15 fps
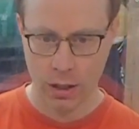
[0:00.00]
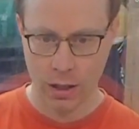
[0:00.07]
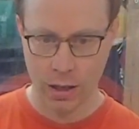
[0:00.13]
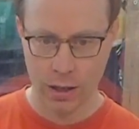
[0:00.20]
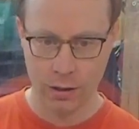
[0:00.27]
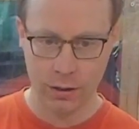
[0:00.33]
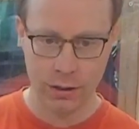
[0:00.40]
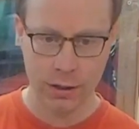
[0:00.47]

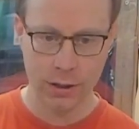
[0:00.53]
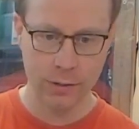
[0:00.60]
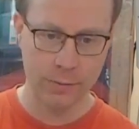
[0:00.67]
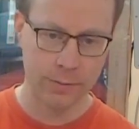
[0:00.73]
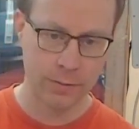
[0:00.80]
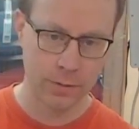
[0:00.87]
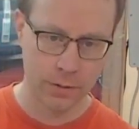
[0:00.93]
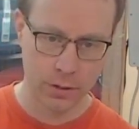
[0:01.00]
and
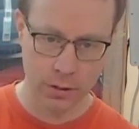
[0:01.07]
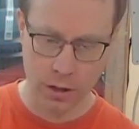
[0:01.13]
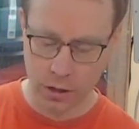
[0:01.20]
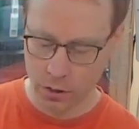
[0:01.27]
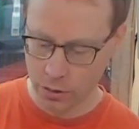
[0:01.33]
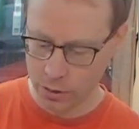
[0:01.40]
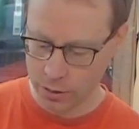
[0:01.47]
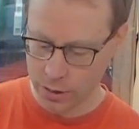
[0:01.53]
if the
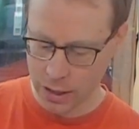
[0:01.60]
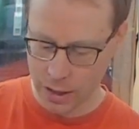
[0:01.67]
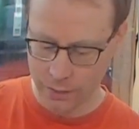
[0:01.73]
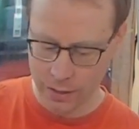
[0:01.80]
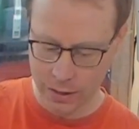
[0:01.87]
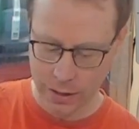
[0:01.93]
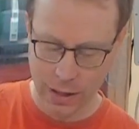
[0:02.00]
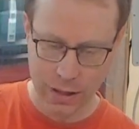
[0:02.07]
accordion is
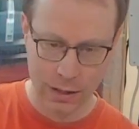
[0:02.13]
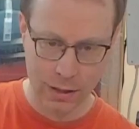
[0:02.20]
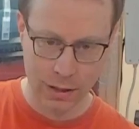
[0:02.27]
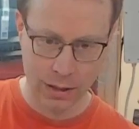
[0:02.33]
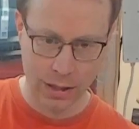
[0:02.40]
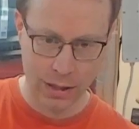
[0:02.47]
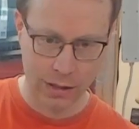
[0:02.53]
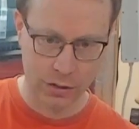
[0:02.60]
having
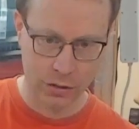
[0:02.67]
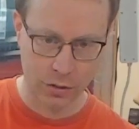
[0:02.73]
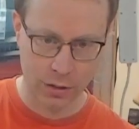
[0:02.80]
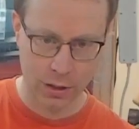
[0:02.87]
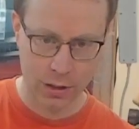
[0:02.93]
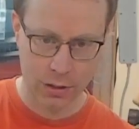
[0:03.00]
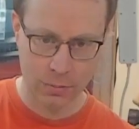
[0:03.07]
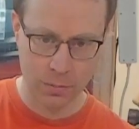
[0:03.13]
any
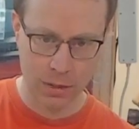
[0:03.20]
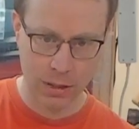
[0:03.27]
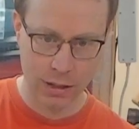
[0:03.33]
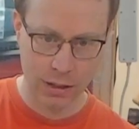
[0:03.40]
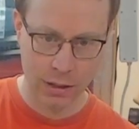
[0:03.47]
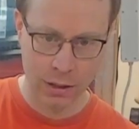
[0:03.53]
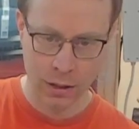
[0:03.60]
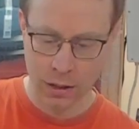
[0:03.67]
electronics,
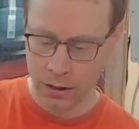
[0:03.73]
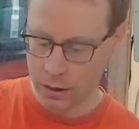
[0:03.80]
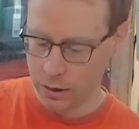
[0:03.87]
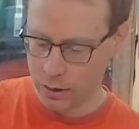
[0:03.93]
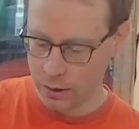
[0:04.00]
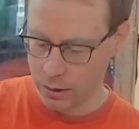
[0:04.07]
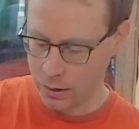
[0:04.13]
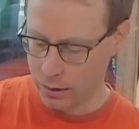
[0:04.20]
MIDI
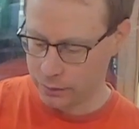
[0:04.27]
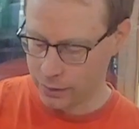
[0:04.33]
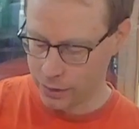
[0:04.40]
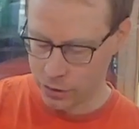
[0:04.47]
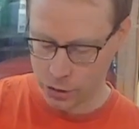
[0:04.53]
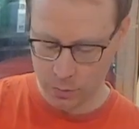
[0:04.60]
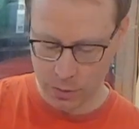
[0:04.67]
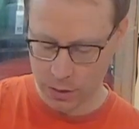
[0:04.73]

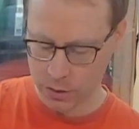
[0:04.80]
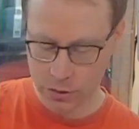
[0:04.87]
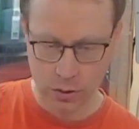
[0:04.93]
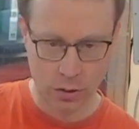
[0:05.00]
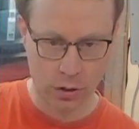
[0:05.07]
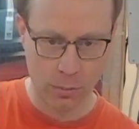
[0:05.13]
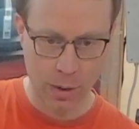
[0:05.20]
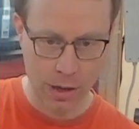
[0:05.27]
attachments
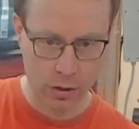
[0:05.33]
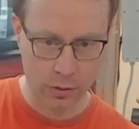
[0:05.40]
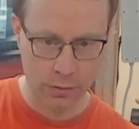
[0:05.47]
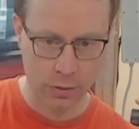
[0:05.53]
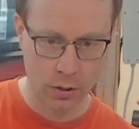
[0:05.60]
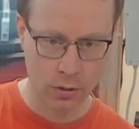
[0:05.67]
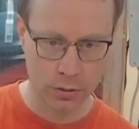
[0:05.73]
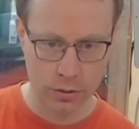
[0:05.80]
or
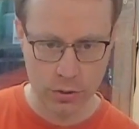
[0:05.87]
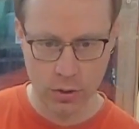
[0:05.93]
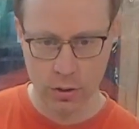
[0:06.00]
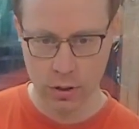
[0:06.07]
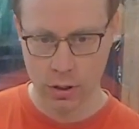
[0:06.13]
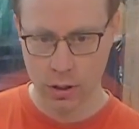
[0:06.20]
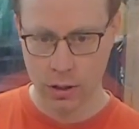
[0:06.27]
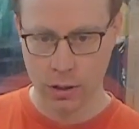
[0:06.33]
microphones,
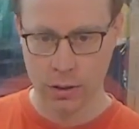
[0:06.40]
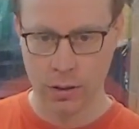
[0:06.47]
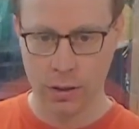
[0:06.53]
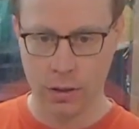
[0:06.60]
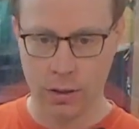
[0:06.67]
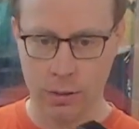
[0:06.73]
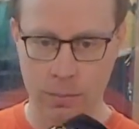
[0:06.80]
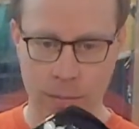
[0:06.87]

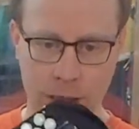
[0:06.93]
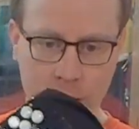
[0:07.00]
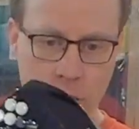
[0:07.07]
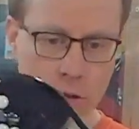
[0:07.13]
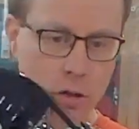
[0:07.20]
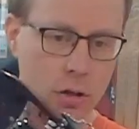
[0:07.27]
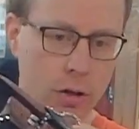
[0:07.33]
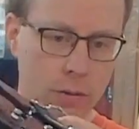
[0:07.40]
make
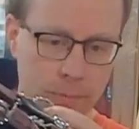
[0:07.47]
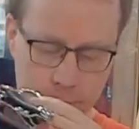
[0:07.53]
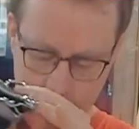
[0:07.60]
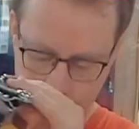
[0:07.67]
sure